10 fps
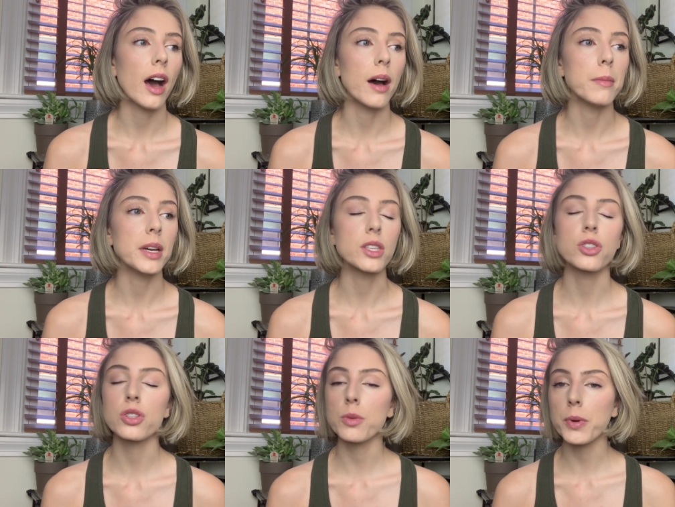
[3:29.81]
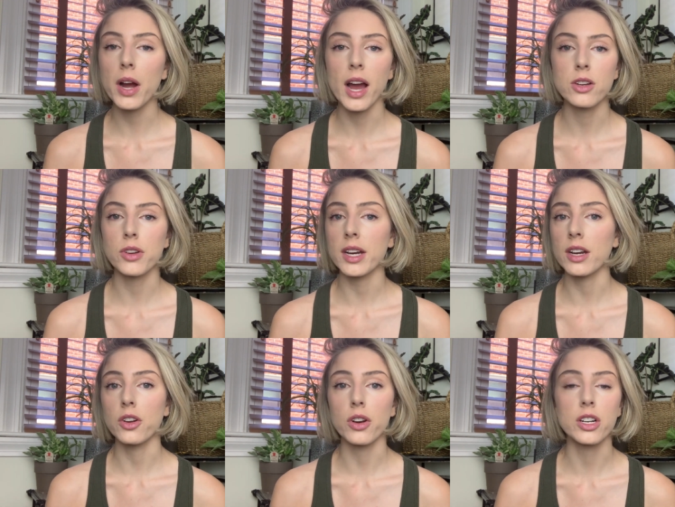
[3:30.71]
It's super
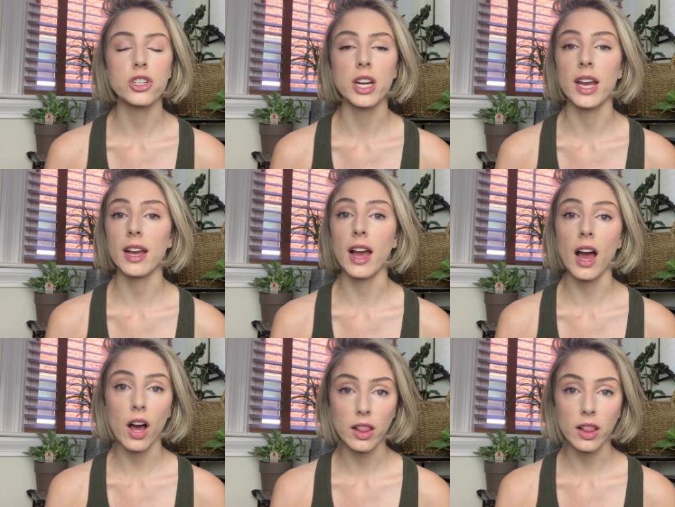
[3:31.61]
hydrating, nourishing.